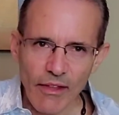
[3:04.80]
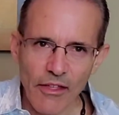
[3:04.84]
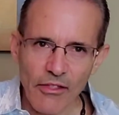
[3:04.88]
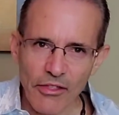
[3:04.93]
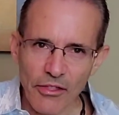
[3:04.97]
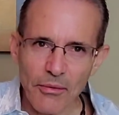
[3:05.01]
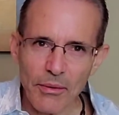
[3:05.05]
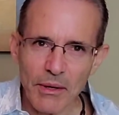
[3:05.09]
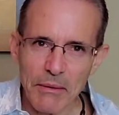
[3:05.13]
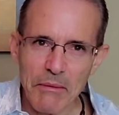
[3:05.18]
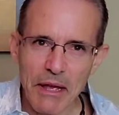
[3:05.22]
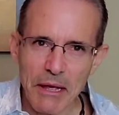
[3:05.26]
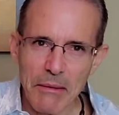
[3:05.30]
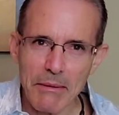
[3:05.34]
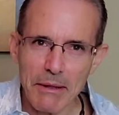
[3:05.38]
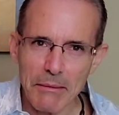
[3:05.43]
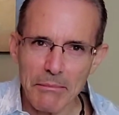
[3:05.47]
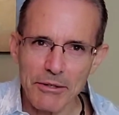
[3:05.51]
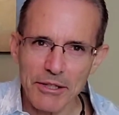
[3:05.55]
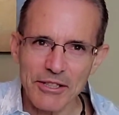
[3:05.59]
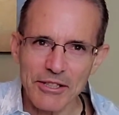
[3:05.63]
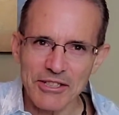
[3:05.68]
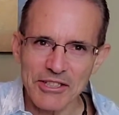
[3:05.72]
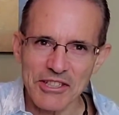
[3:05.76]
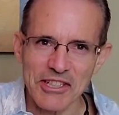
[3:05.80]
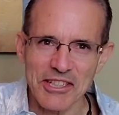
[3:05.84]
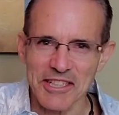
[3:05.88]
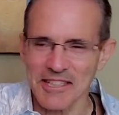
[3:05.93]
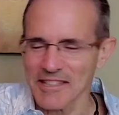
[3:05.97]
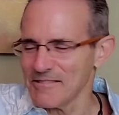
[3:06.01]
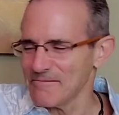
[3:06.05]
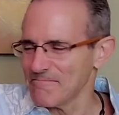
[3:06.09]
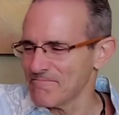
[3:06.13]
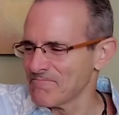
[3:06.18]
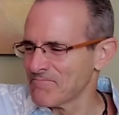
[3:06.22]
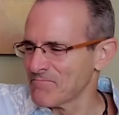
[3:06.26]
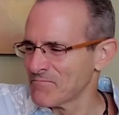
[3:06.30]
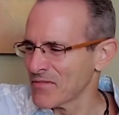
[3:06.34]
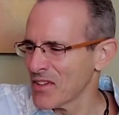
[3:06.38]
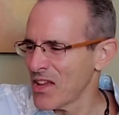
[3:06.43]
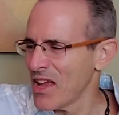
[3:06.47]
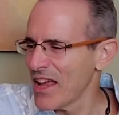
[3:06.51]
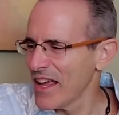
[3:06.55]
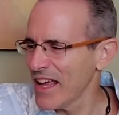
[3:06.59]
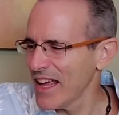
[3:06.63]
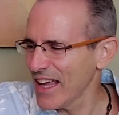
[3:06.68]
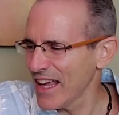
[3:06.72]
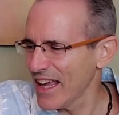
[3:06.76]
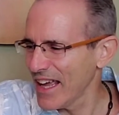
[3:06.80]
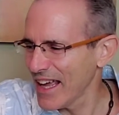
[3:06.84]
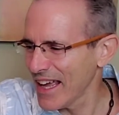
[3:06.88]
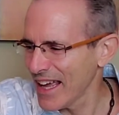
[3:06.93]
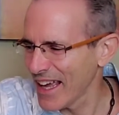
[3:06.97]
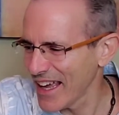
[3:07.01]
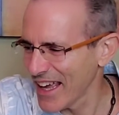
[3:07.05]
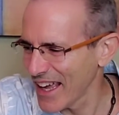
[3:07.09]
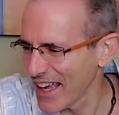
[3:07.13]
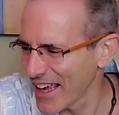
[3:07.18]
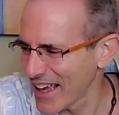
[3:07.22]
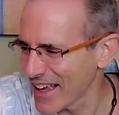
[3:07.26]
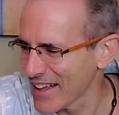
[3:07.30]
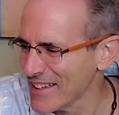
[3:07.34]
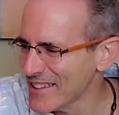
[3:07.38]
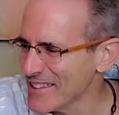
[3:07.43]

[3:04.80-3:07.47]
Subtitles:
Three may be pushing it.